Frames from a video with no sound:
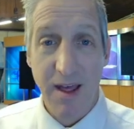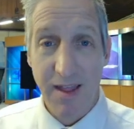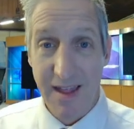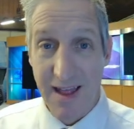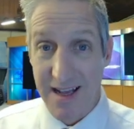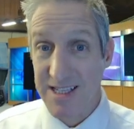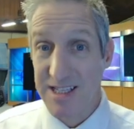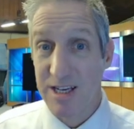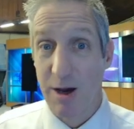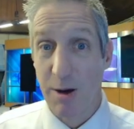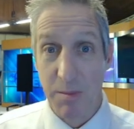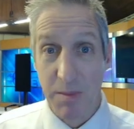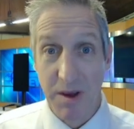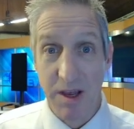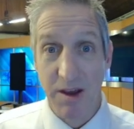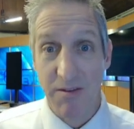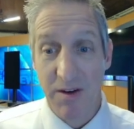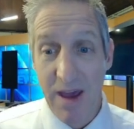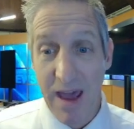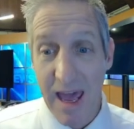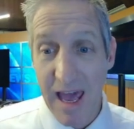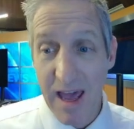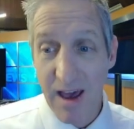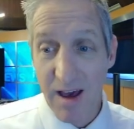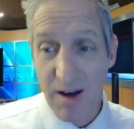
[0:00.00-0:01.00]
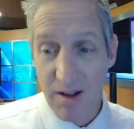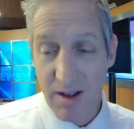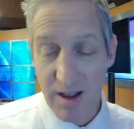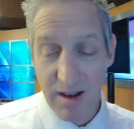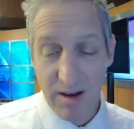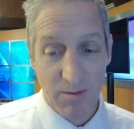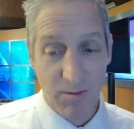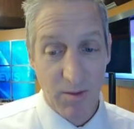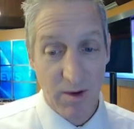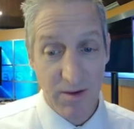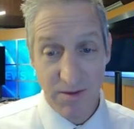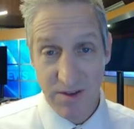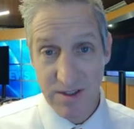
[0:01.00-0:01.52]
That's how big of hail.
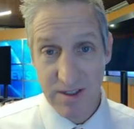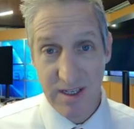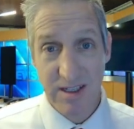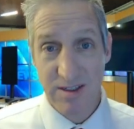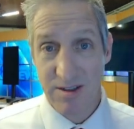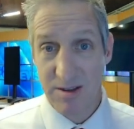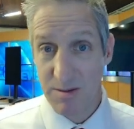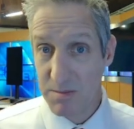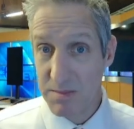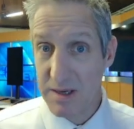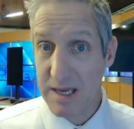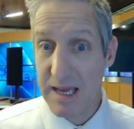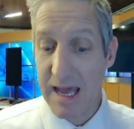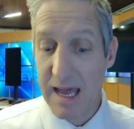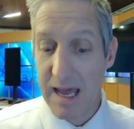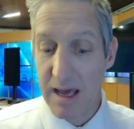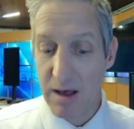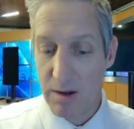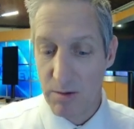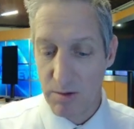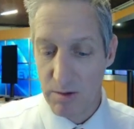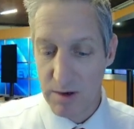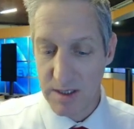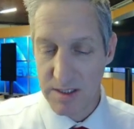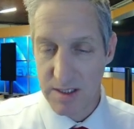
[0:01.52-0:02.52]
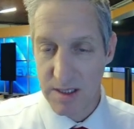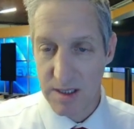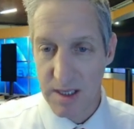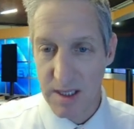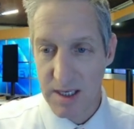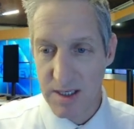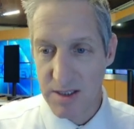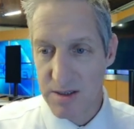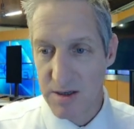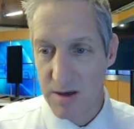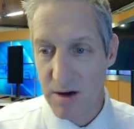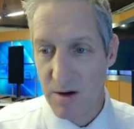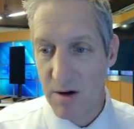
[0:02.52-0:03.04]
And we've seen some big hail
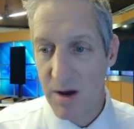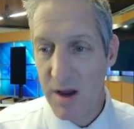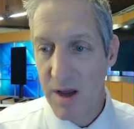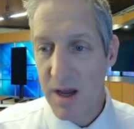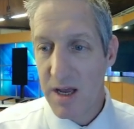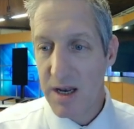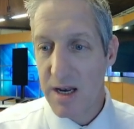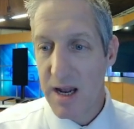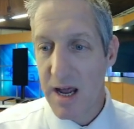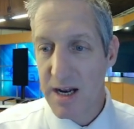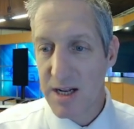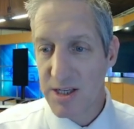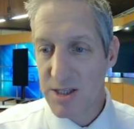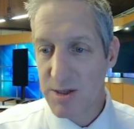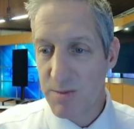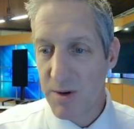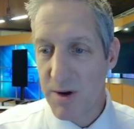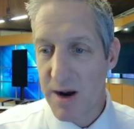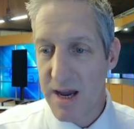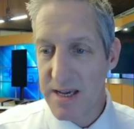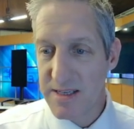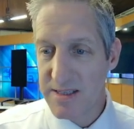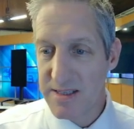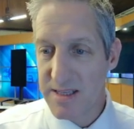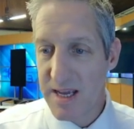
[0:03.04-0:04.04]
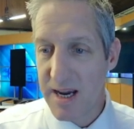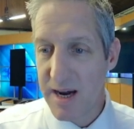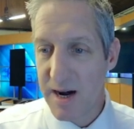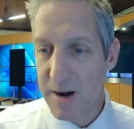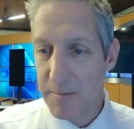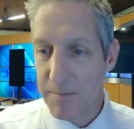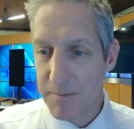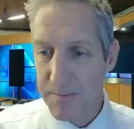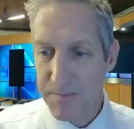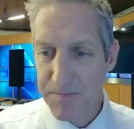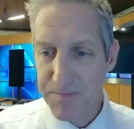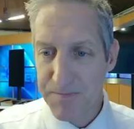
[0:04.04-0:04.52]
recently, so not a surprise there.